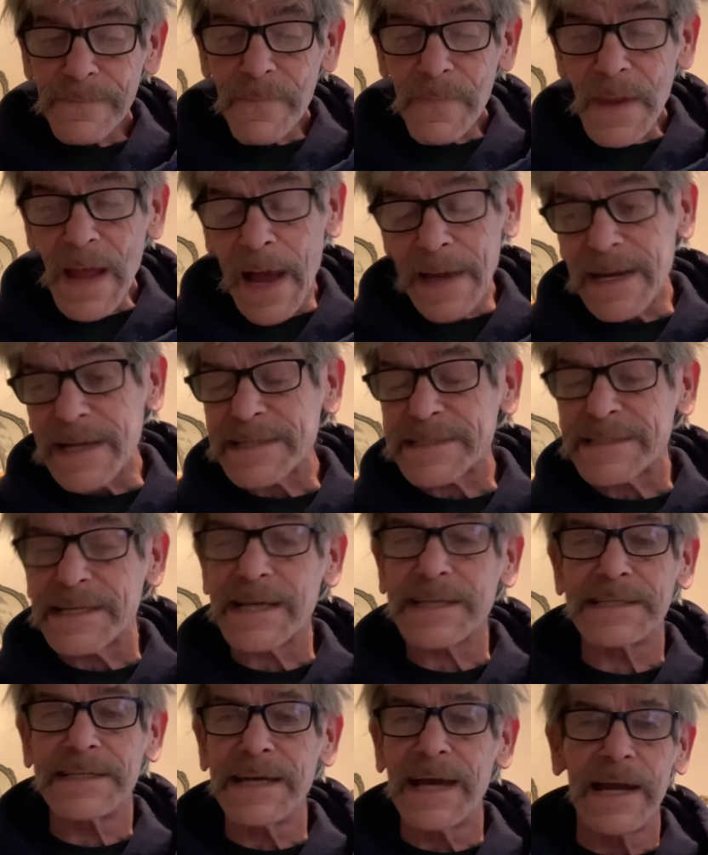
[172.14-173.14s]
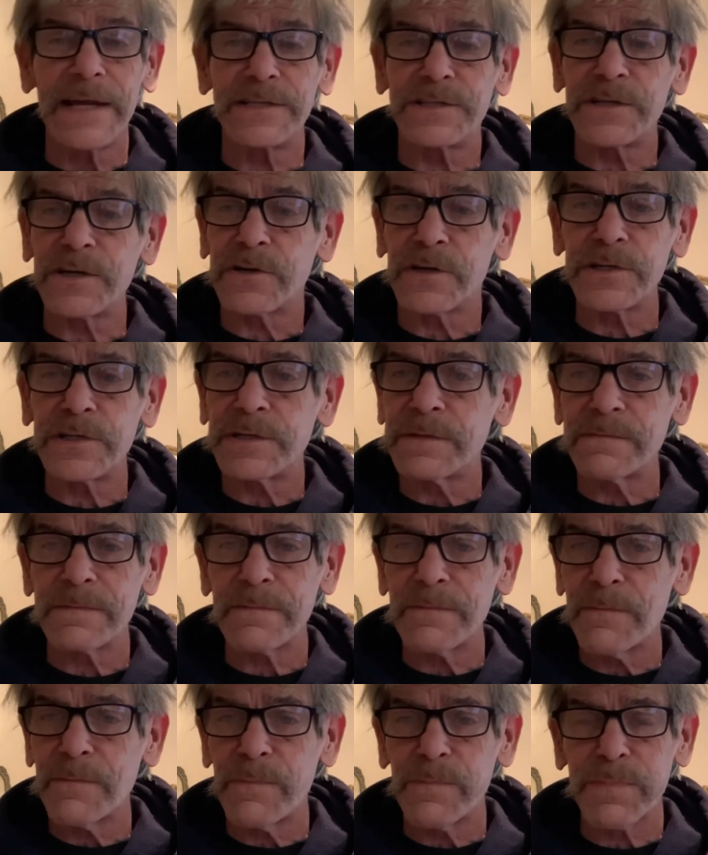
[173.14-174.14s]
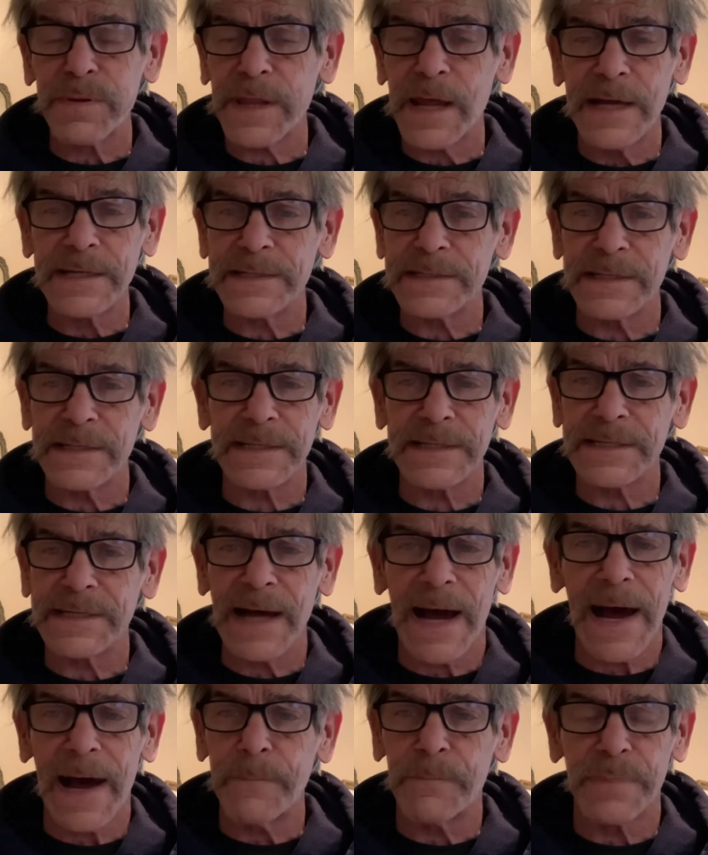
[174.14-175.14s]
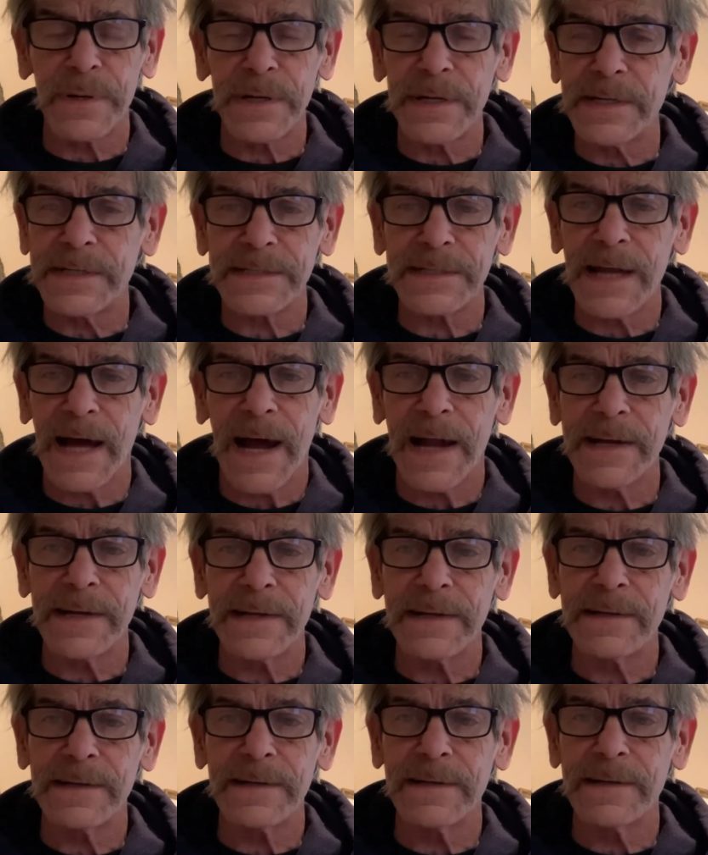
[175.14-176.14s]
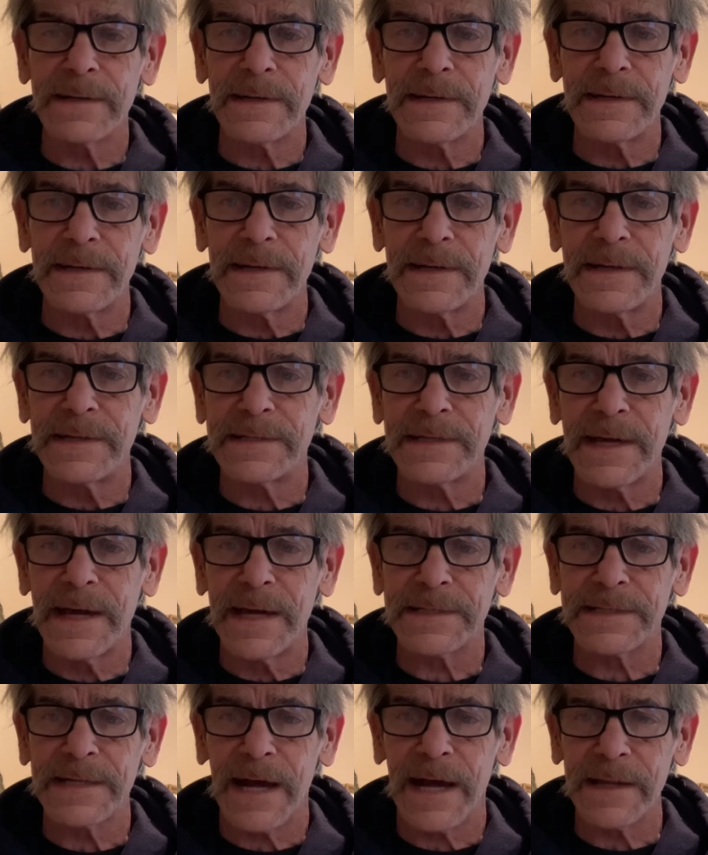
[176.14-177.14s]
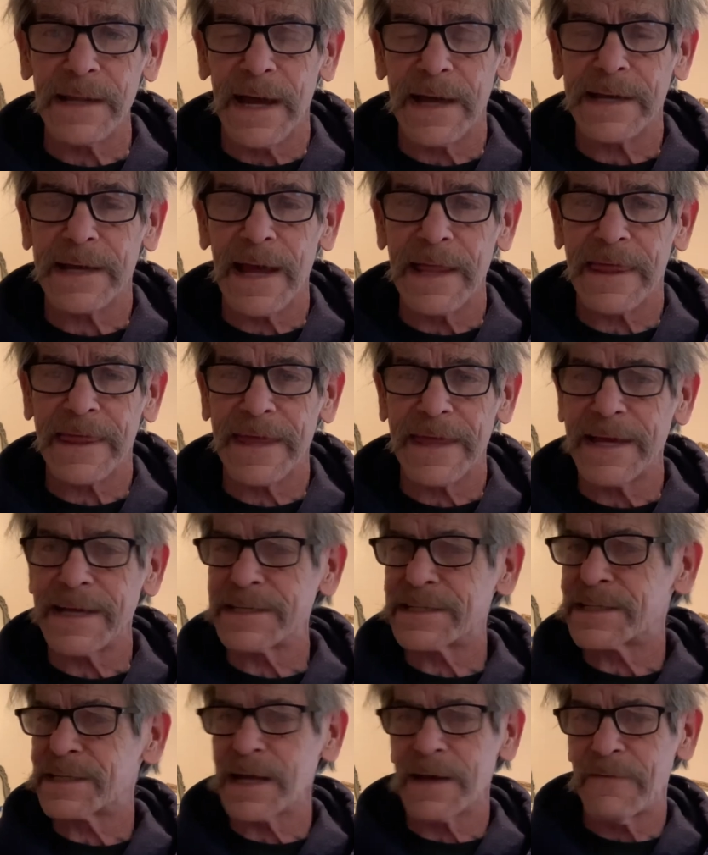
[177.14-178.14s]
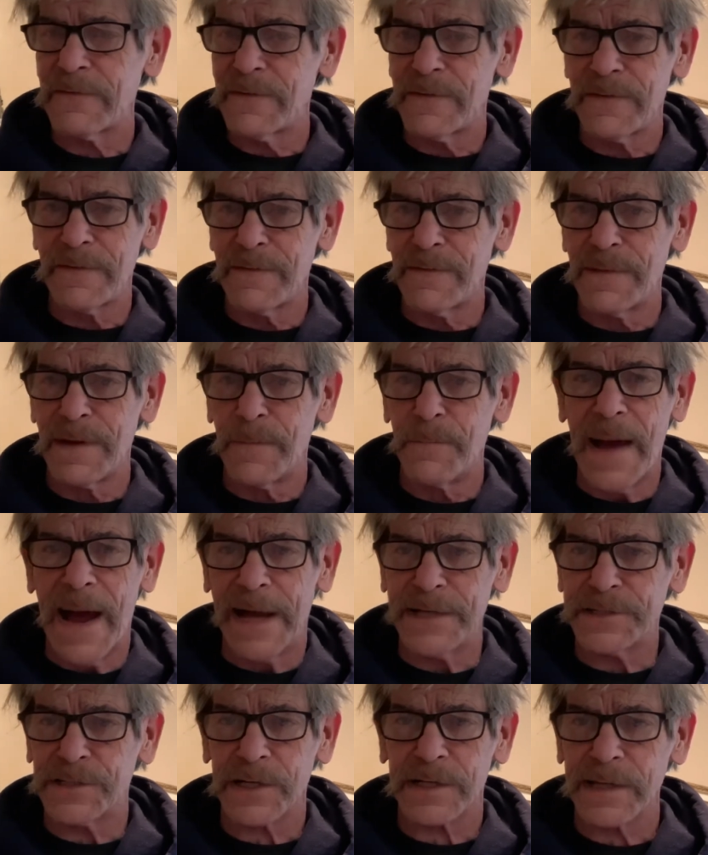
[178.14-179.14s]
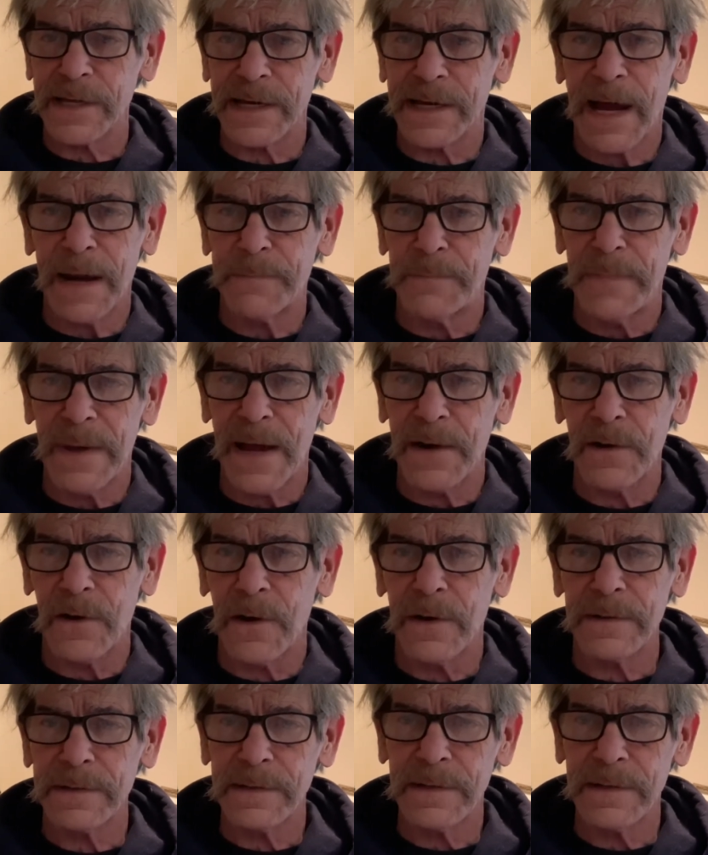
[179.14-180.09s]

I guess 68 is a good place to stop, but it's not. It's not like things magically got better.